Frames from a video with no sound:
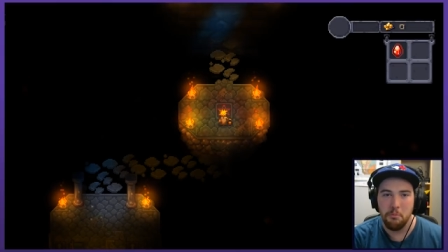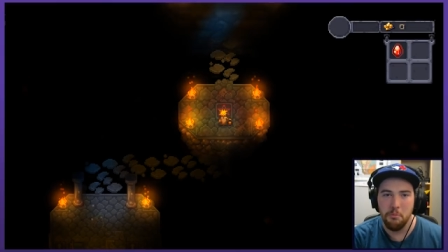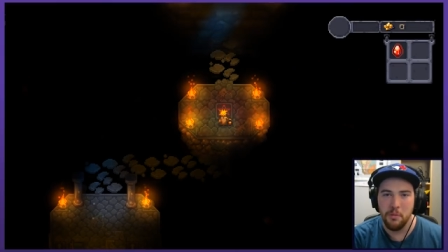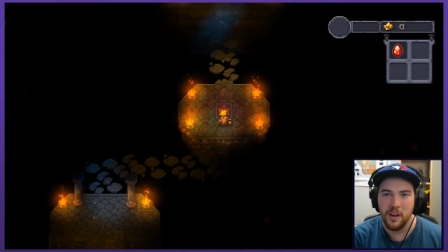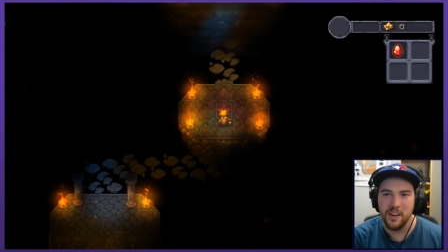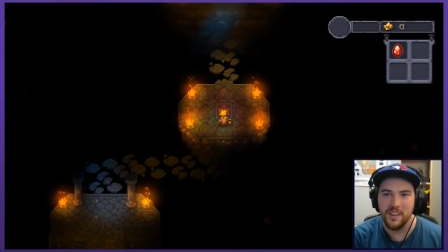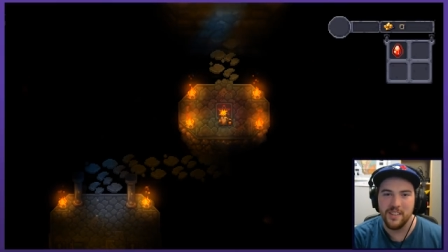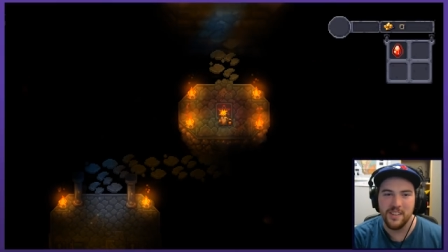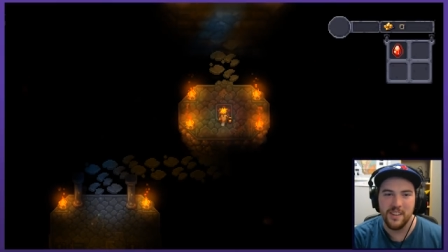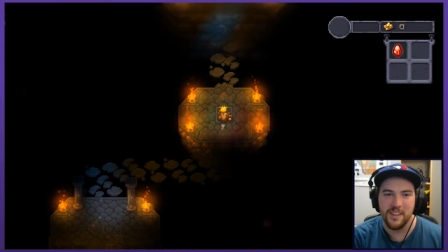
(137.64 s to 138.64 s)
Hmm.
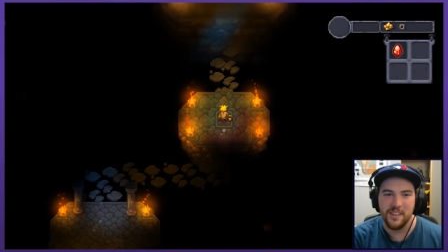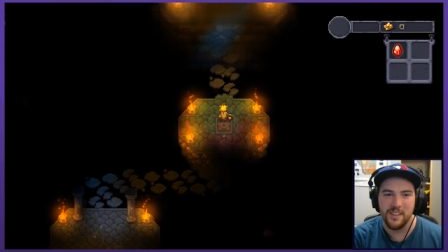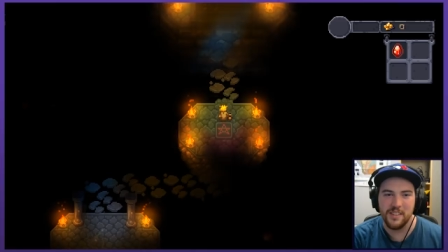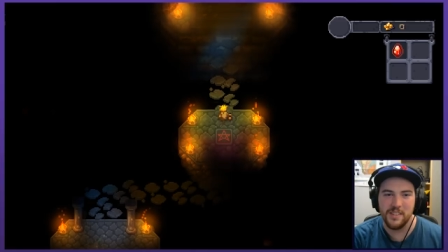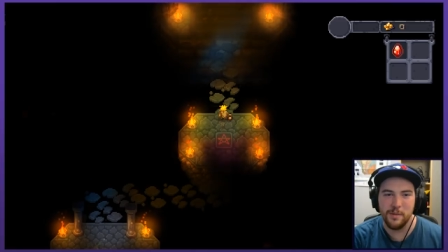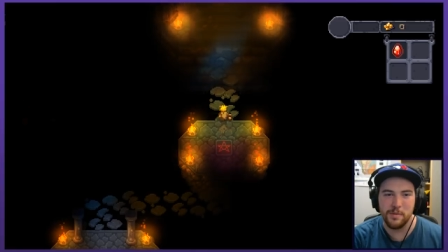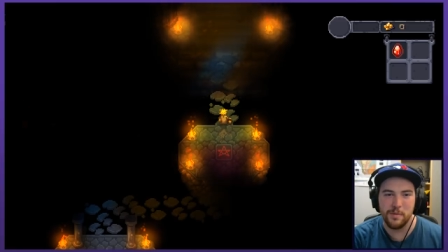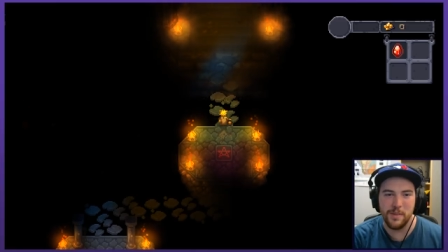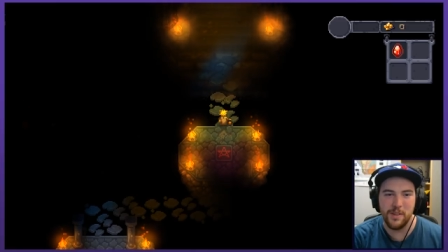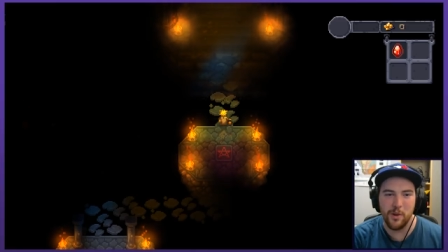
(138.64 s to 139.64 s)
Seems to
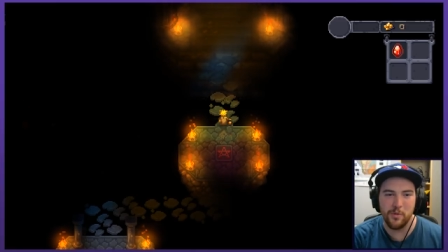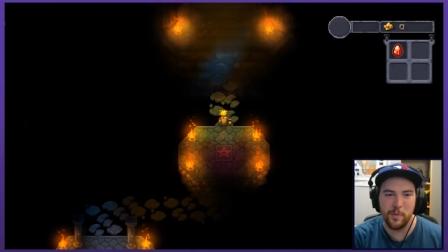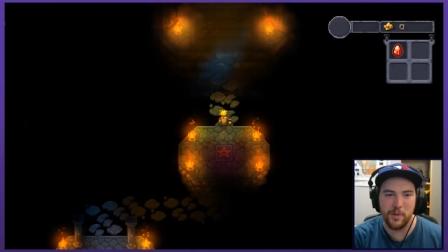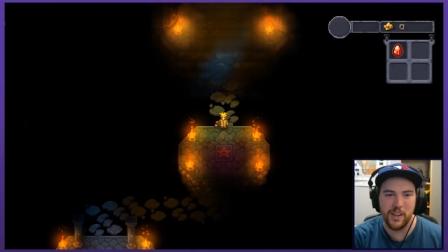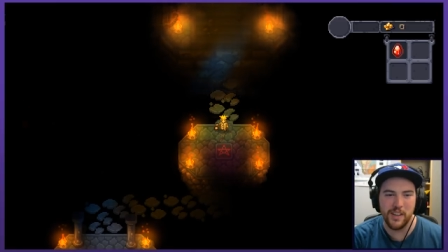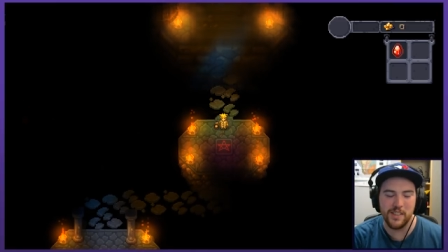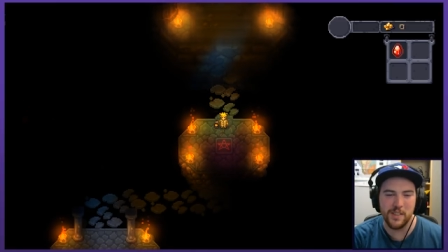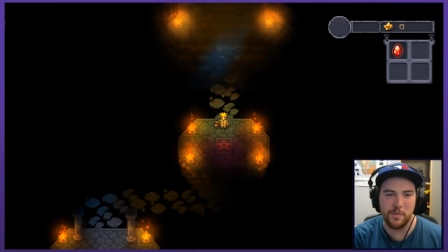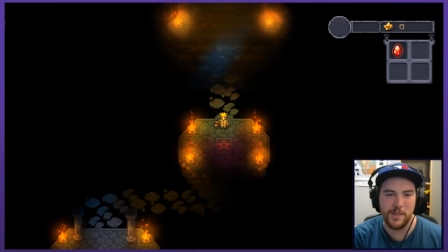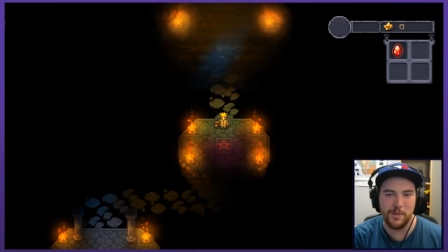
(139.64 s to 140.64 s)
be no
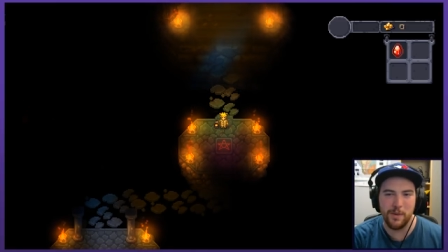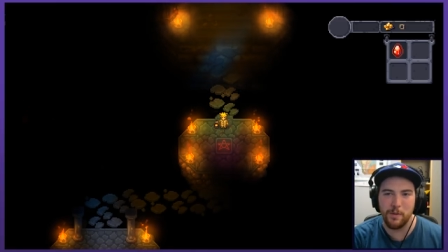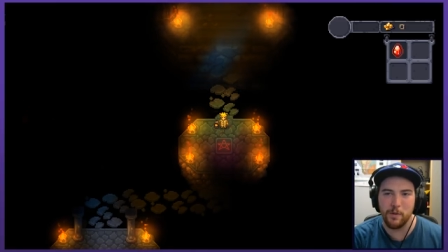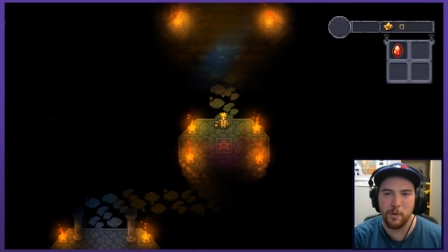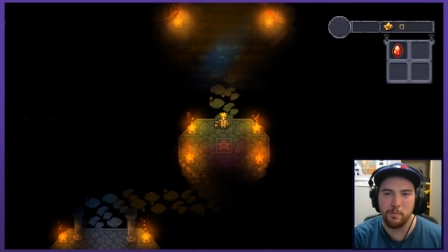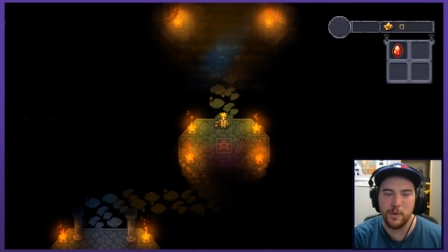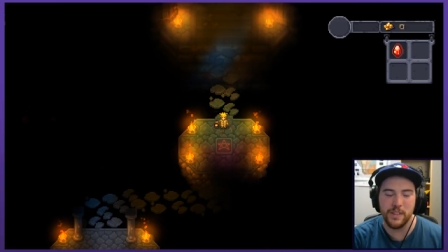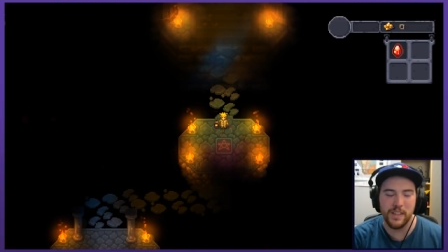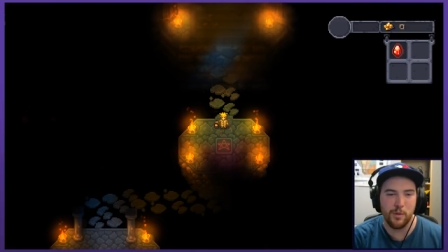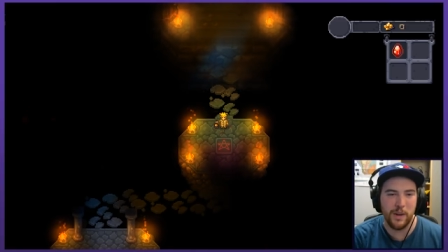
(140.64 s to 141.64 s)
repercussions whatsoever from
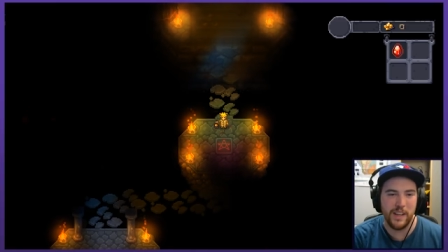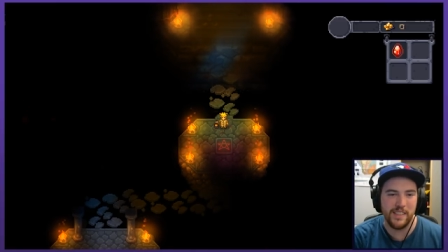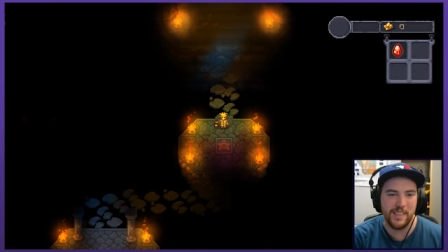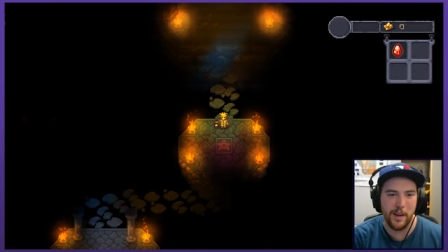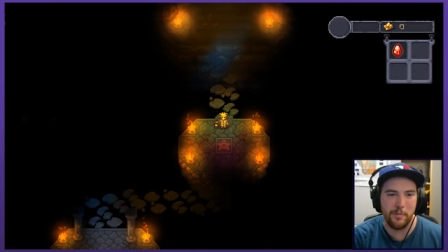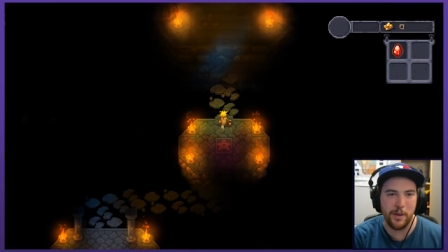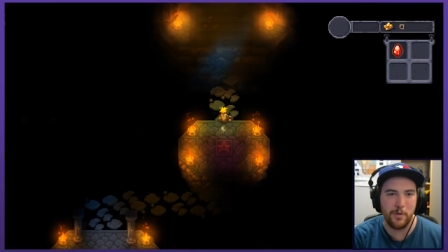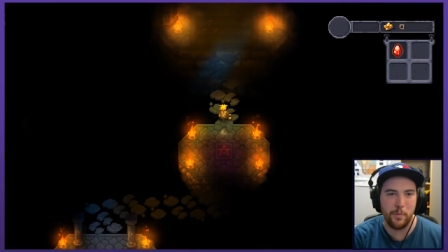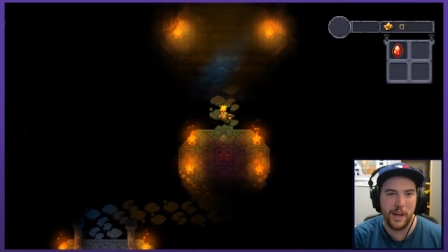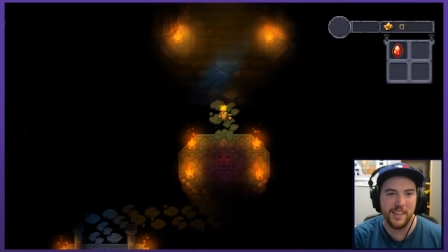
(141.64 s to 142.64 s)
pulling a red gem out of
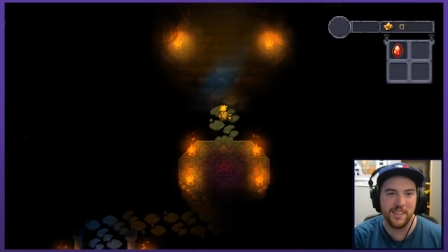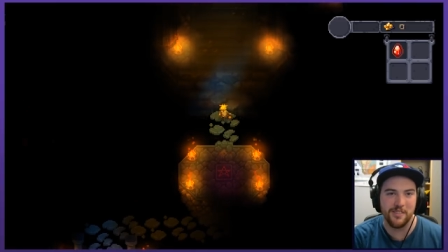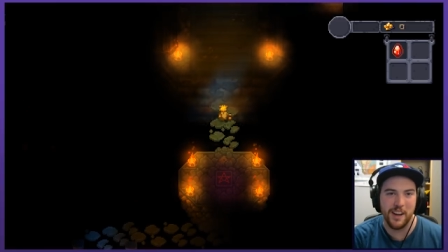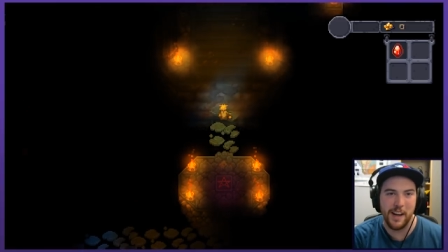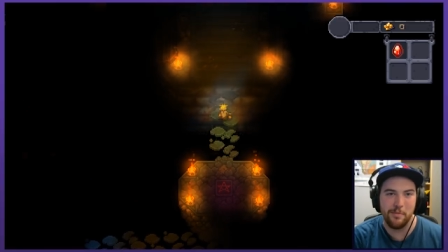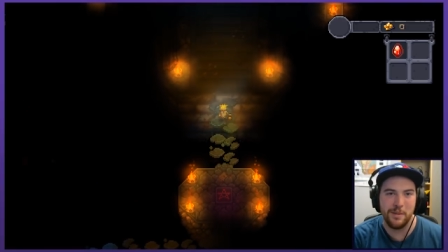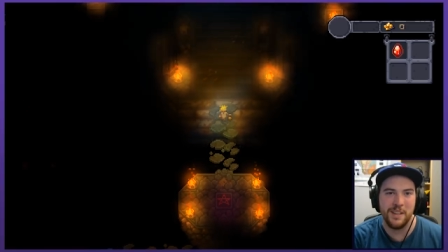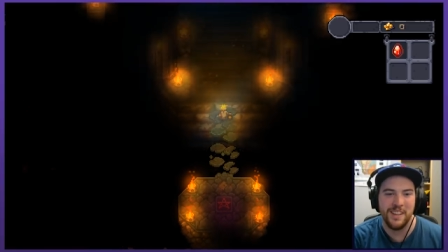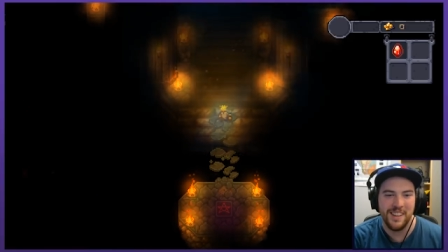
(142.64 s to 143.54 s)
a pentagram.